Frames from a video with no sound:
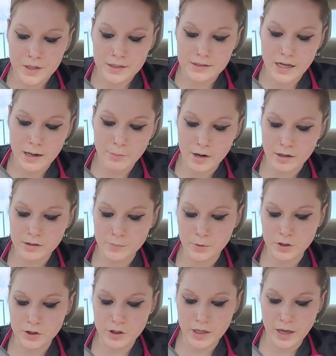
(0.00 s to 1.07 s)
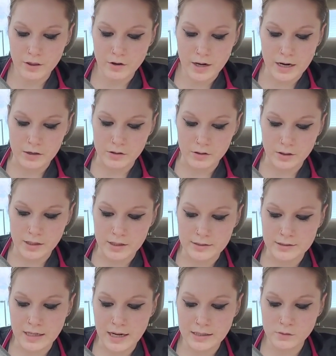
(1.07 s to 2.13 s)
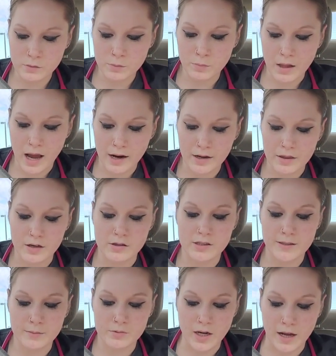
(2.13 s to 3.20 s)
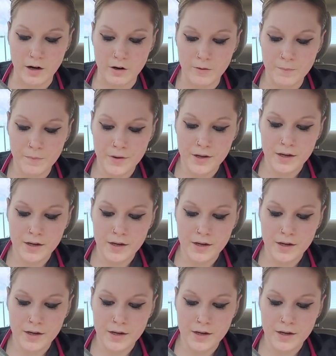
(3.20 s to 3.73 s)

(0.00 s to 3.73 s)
His eyebrows pushed together angrily, and his eyes were black in their deep shadow.